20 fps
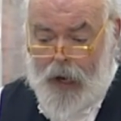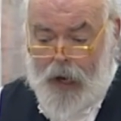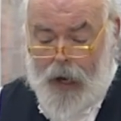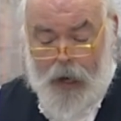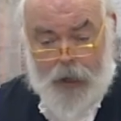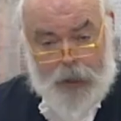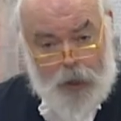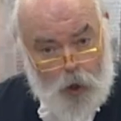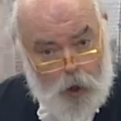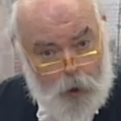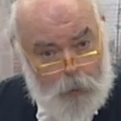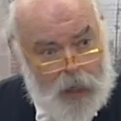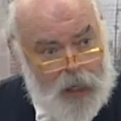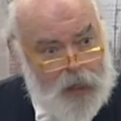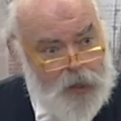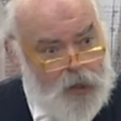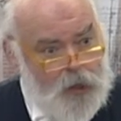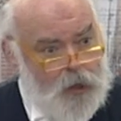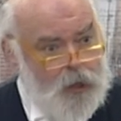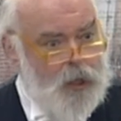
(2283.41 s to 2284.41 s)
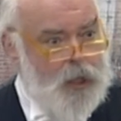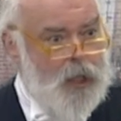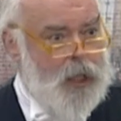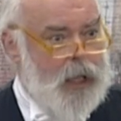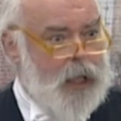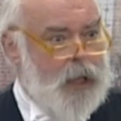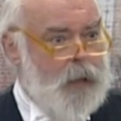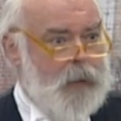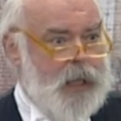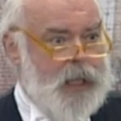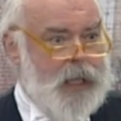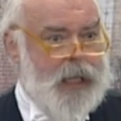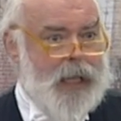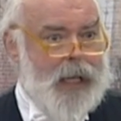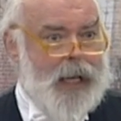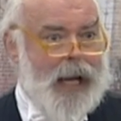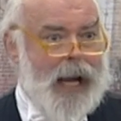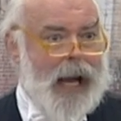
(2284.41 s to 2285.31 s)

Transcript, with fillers: Our European Scrutiny Committee